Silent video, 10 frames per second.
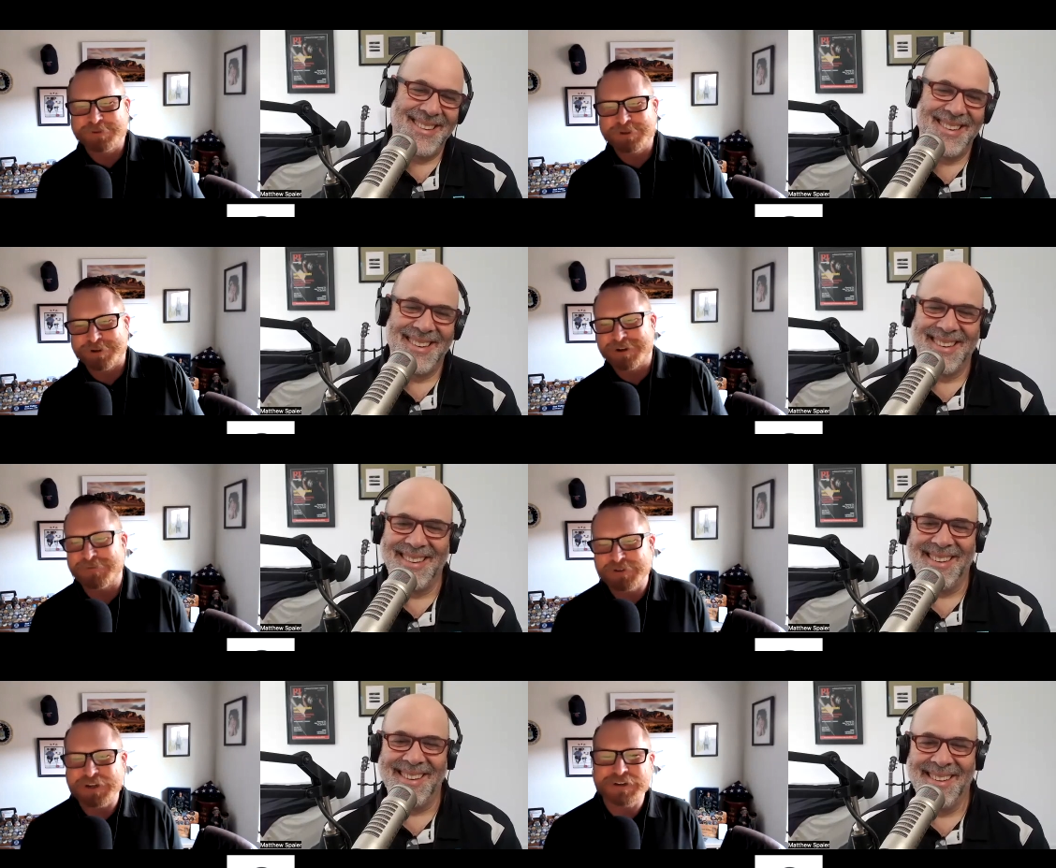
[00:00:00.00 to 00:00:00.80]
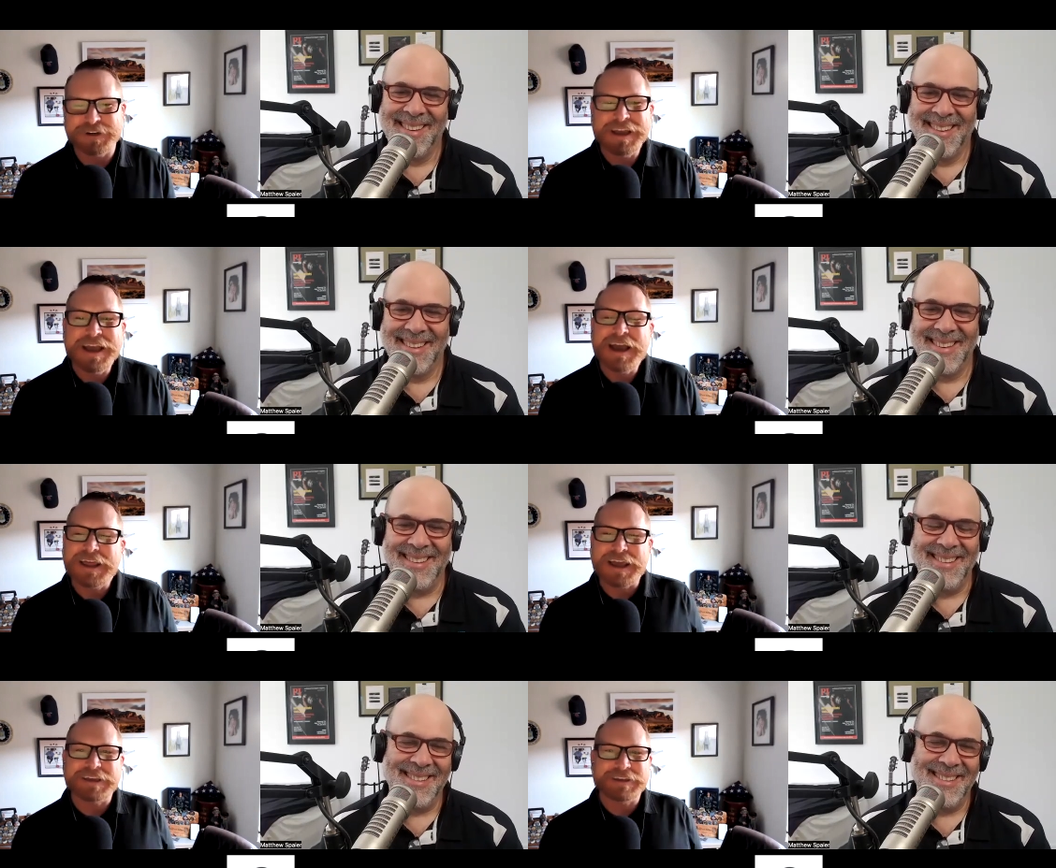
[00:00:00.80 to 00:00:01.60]
Speaker 1: short conversation.
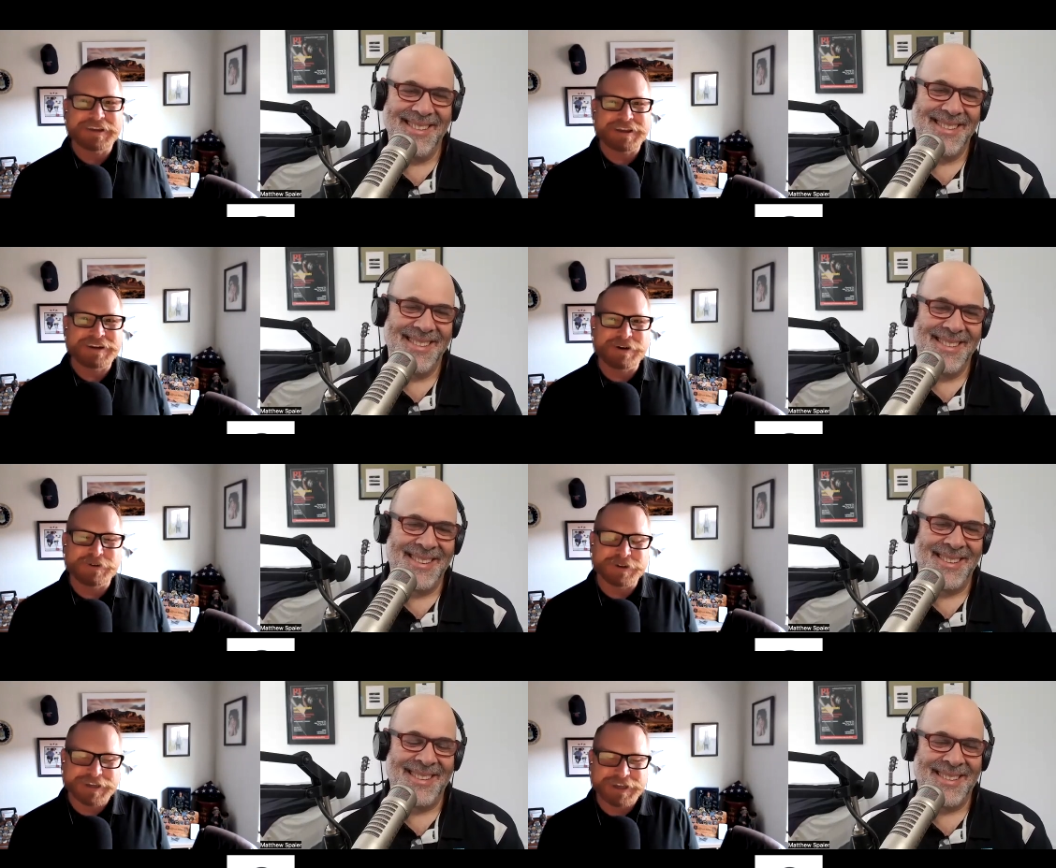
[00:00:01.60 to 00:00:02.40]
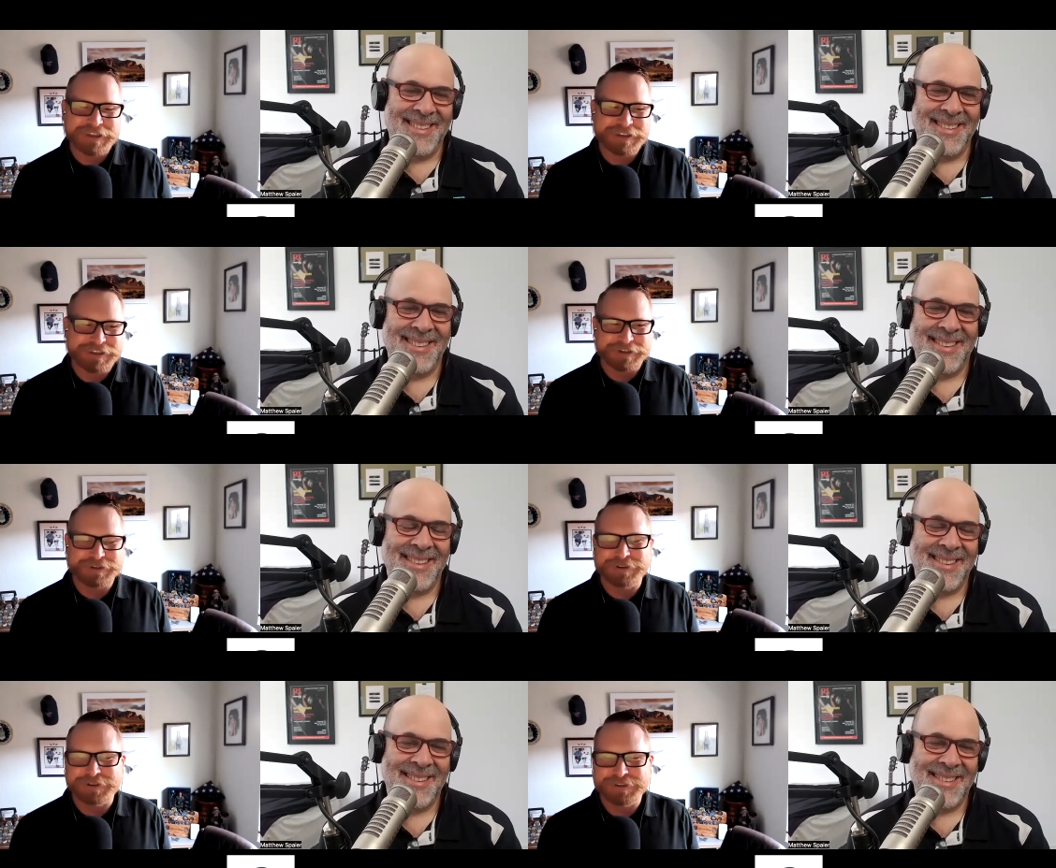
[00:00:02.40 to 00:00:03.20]
You know, look, I think a
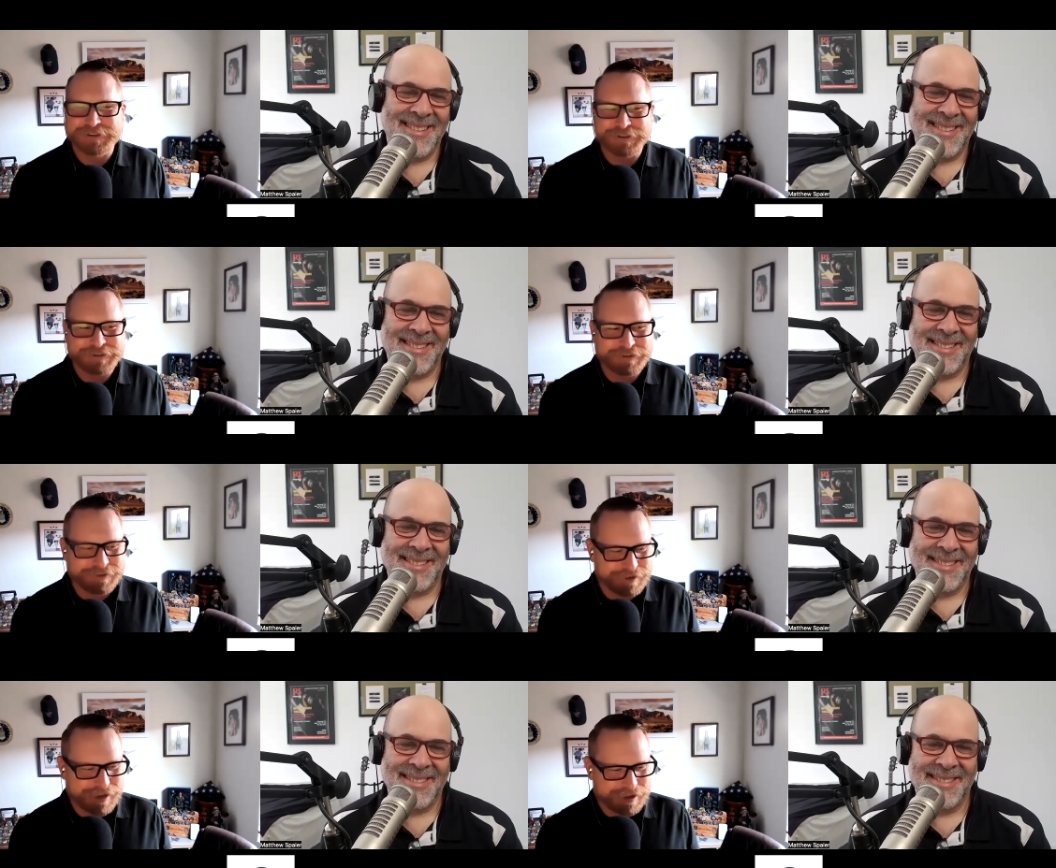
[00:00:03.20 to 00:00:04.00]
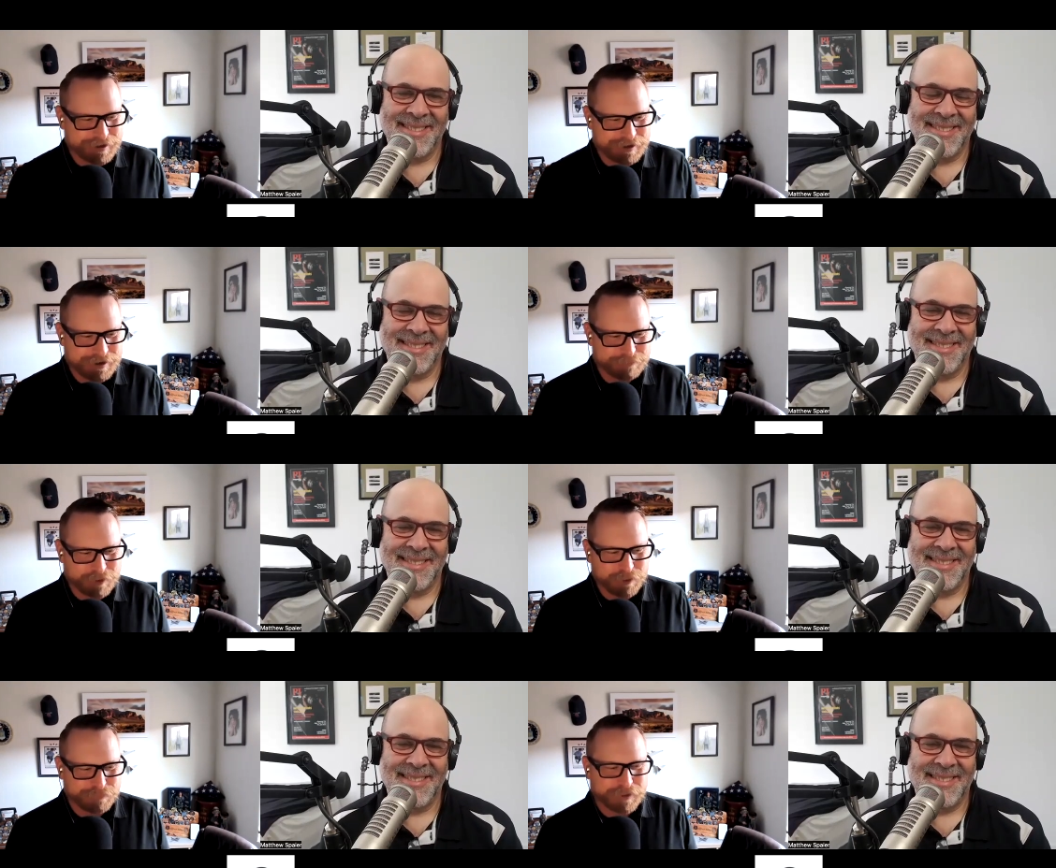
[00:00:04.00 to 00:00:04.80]
good, good, um,
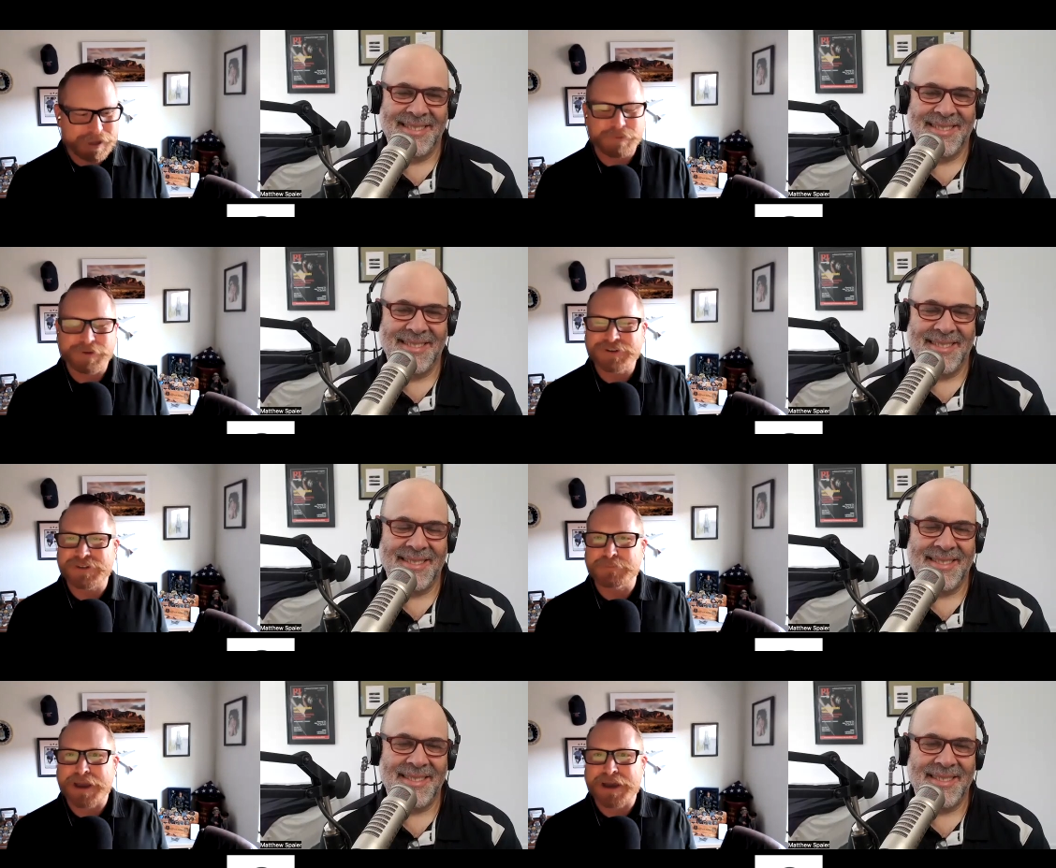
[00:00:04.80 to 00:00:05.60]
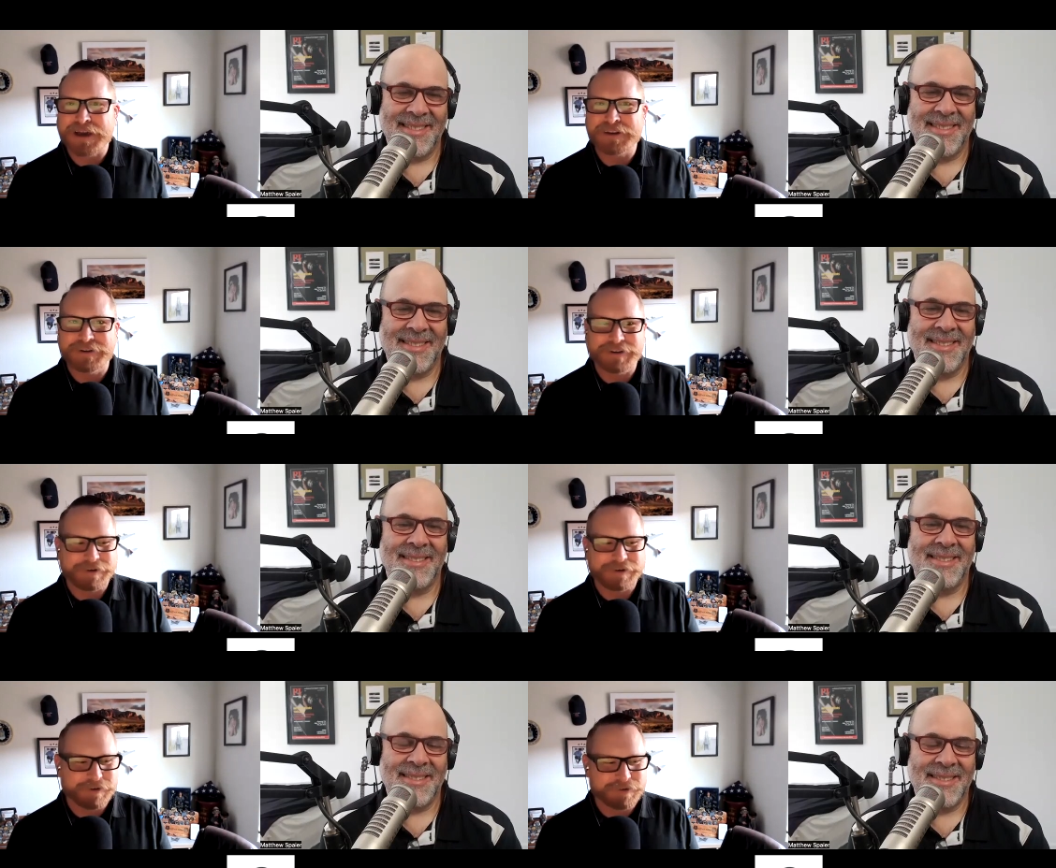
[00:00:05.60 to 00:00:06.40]
hopefully outweighs the bad in
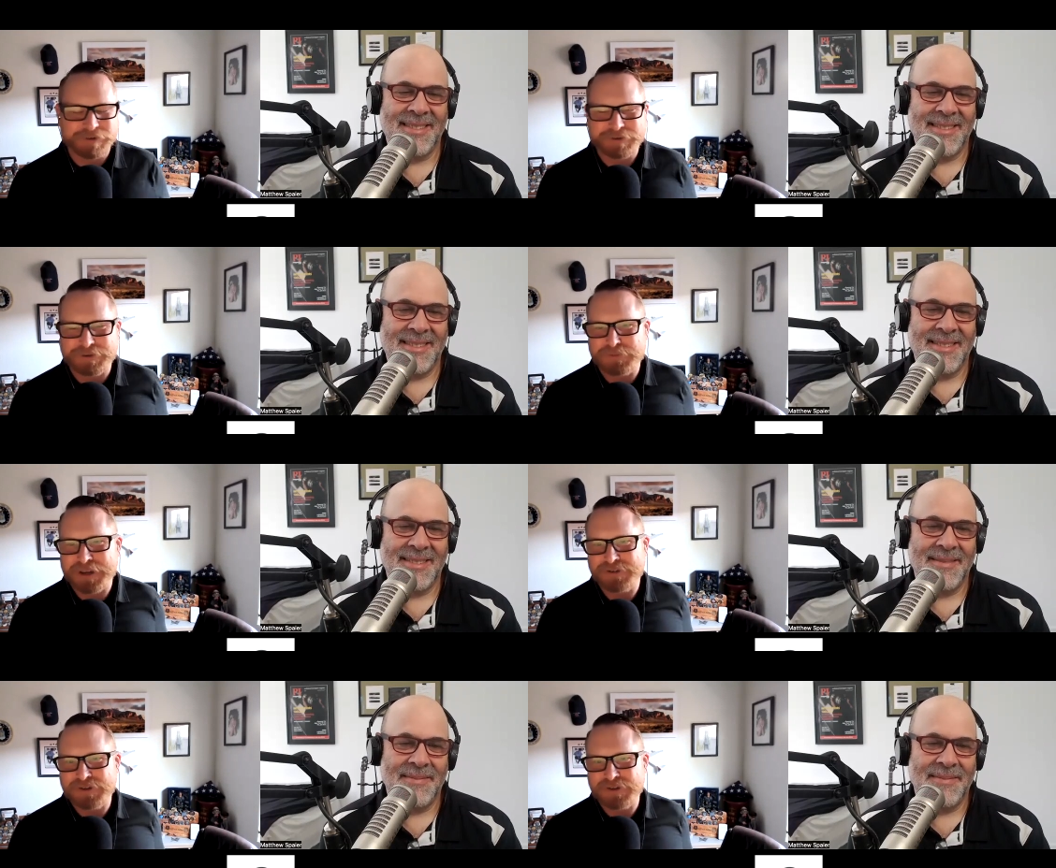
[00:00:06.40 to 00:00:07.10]
all circumstances.